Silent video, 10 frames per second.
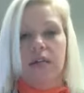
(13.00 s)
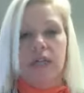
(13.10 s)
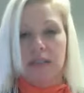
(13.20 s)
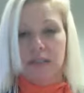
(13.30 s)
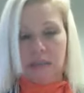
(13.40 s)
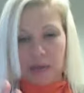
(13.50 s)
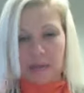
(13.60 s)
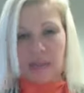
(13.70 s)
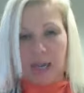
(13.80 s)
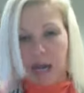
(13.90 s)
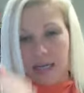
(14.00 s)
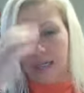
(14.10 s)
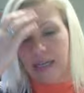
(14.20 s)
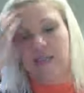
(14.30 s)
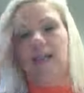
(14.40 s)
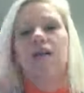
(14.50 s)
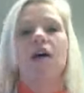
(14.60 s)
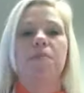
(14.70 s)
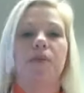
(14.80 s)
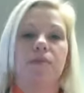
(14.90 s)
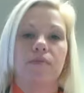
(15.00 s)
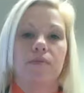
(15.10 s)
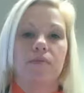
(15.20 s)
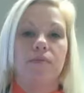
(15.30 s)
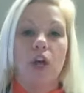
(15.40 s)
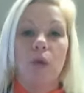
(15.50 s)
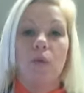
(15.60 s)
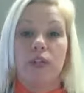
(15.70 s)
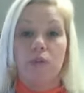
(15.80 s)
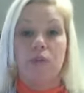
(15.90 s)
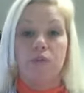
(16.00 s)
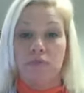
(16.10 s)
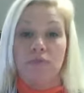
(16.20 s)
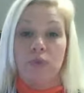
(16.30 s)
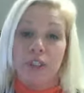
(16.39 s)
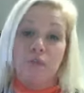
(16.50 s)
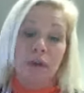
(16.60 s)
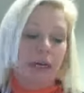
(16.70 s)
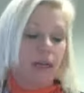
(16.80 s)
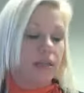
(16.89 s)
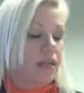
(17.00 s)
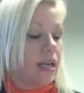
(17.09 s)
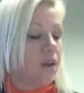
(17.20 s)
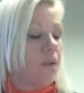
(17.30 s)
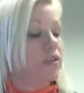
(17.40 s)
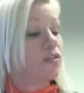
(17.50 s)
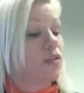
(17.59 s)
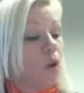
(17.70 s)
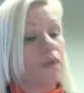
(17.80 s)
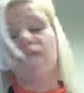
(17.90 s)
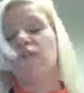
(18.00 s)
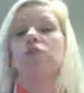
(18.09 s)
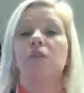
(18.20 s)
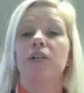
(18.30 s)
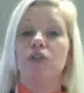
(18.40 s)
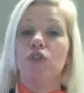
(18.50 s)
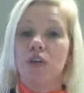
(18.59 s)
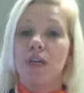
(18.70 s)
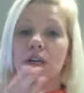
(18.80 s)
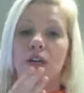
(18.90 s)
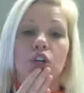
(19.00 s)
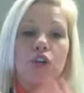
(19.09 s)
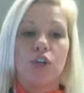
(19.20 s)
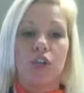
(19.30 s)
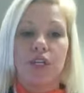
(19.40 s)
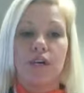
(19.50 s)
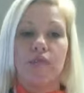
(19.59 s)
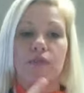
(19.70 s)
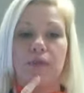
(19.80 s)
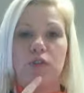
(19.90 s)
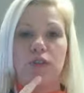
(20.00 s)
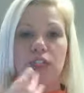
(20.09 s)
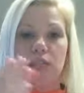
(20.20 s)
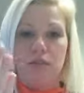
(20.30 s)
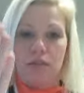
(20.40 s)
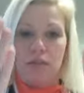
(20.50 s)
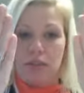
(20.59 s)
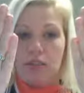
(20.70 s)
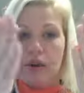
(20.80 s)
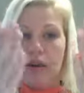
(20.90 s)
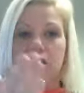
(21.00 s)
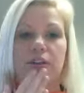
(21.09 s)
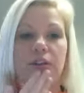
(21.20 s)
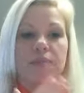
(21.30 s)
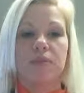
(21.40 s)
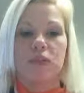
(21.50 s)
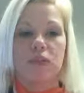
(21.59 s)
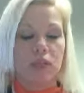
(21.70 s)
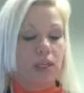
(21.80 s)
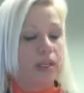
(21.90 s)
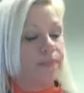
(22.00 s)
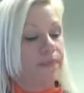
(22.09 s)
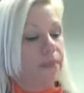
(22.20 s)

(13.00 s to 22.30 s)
it depends on the context. That'll help you know which one it is. Anyway, so the first one is good. Good from your chin is your hand shape. Good.